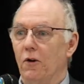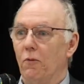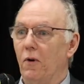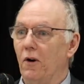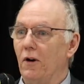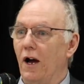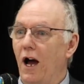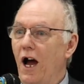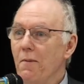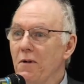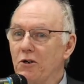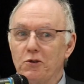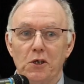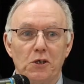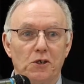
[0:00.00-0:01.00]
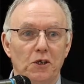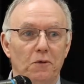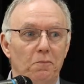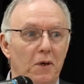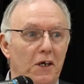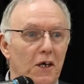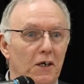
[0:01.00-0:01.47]
Well, I'm a
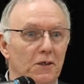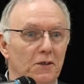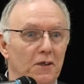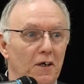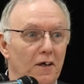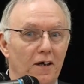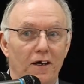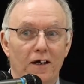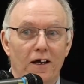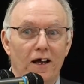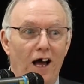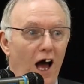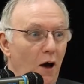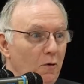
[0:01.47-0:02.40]
Christian because I